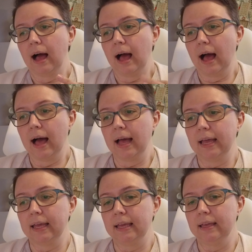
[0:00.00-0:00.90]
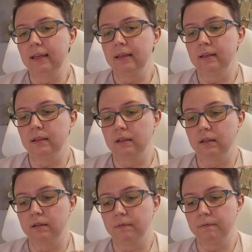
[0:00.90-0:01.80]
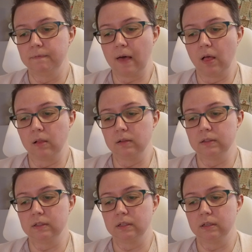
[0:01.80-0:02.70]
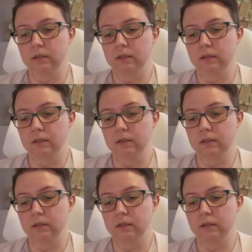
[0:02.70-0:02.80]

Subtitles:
I felt